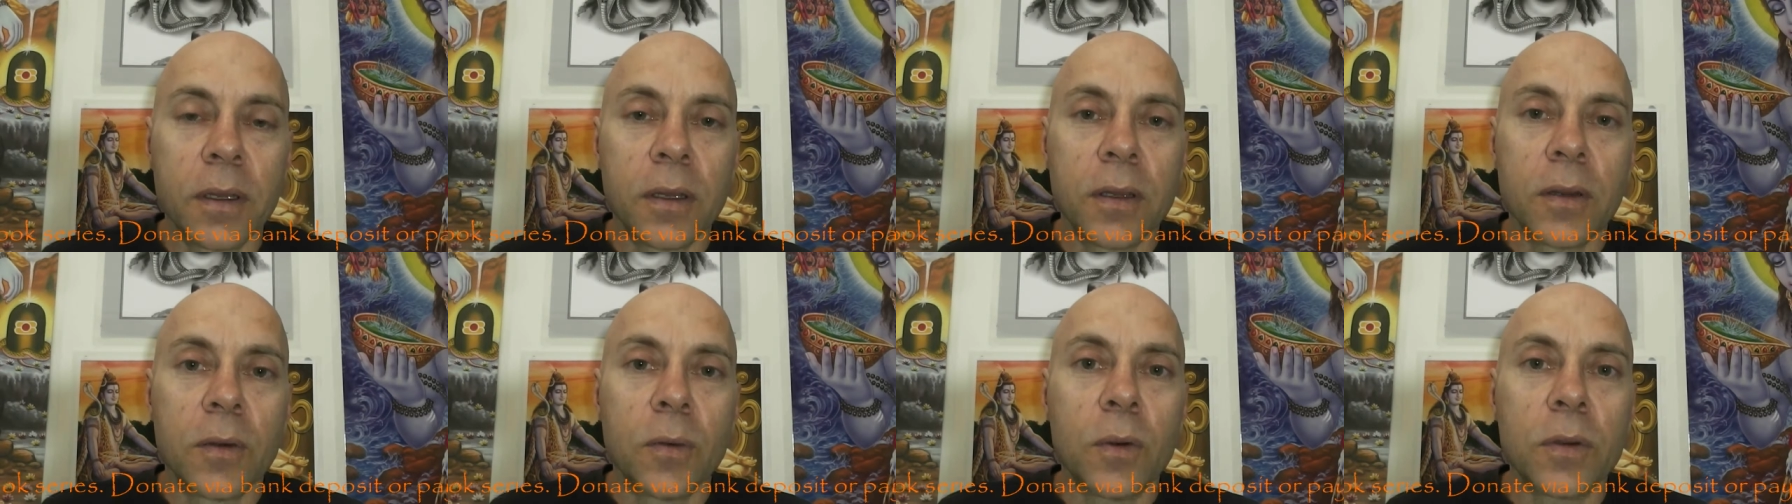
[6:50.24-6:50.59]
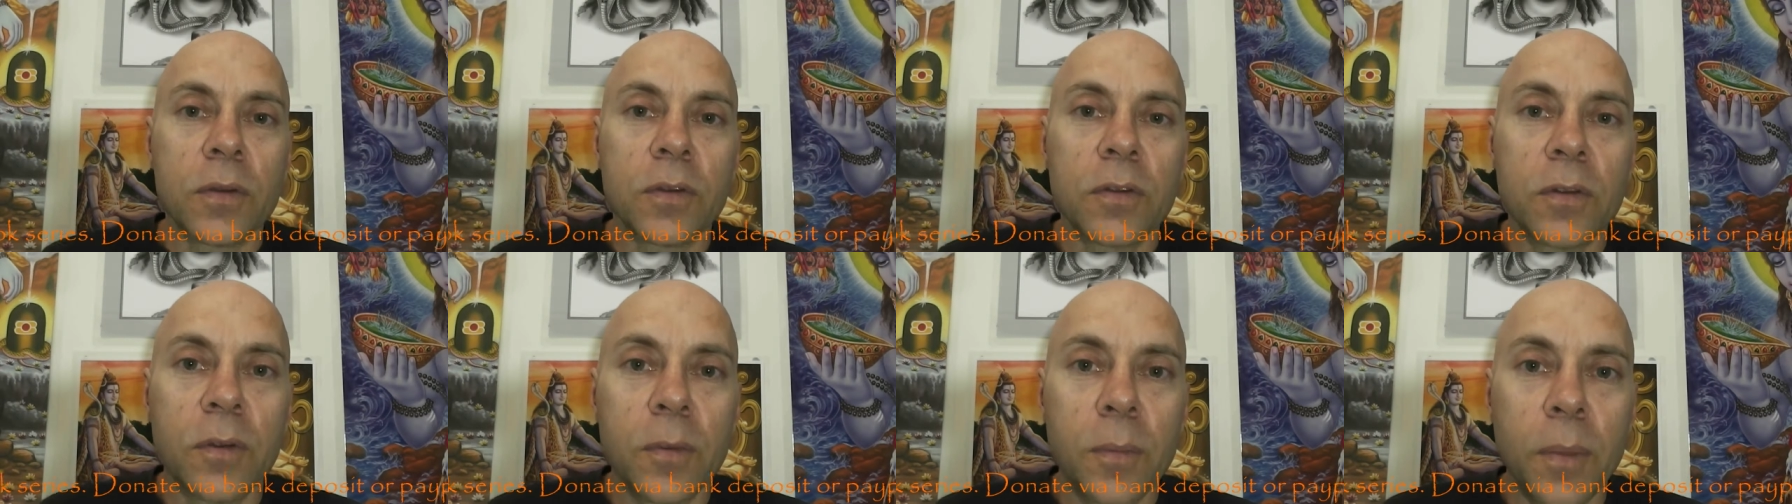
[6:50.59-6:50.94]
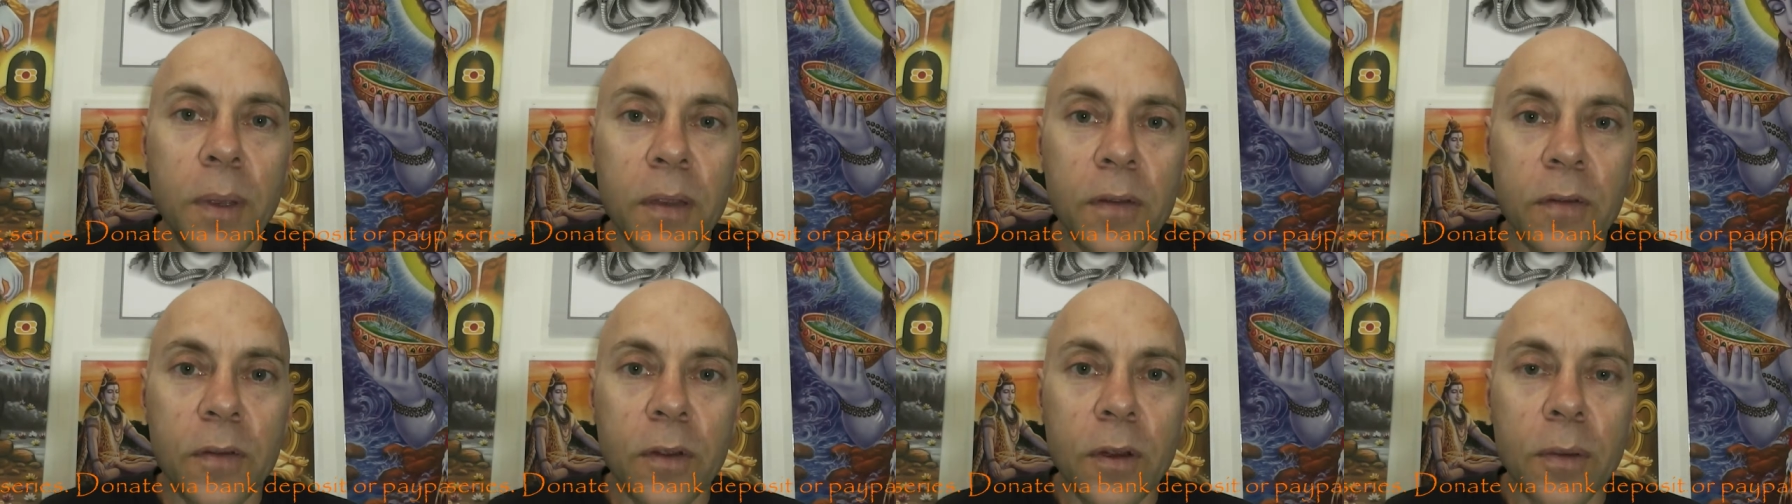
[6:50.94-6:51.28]
What's the
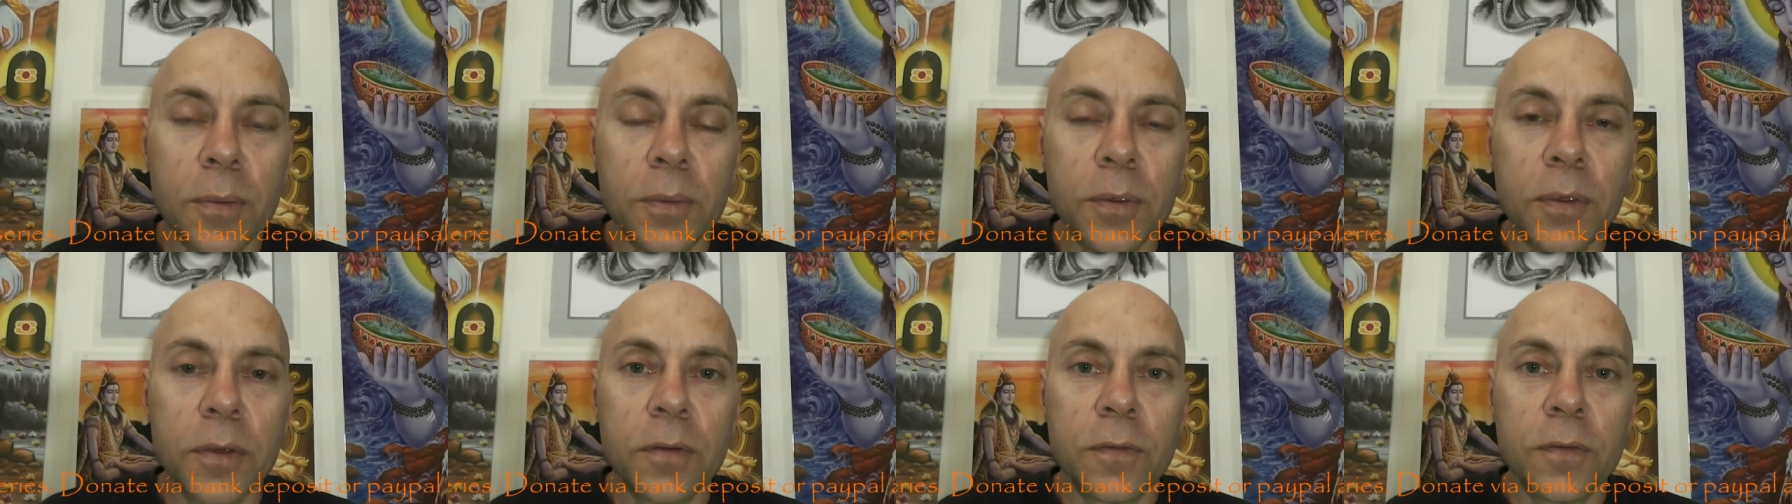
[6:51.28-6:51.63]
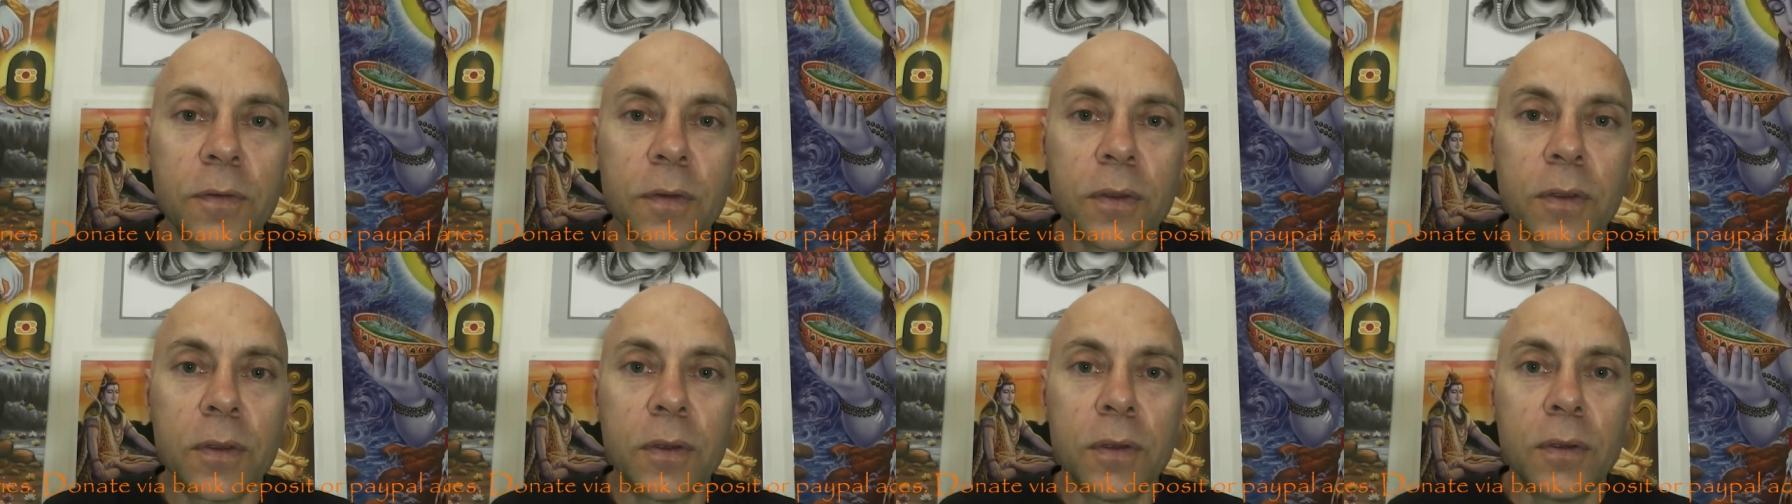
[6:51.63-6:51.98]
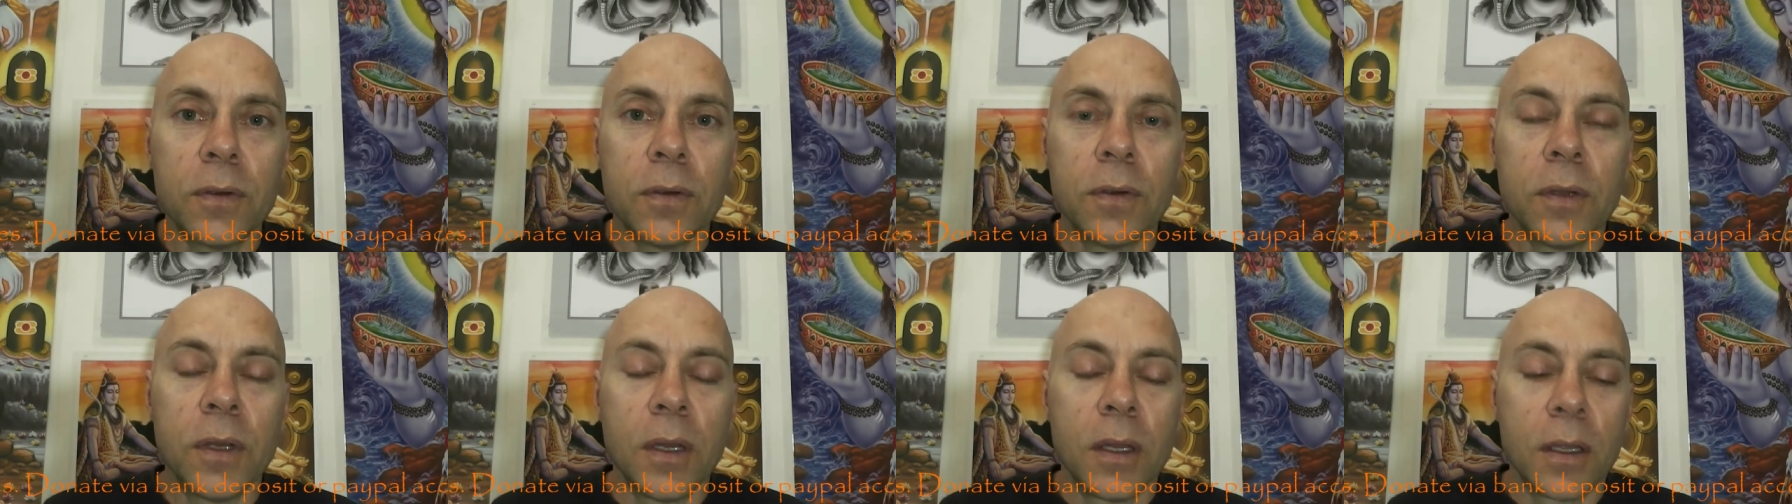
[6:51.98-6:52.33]
best option for you?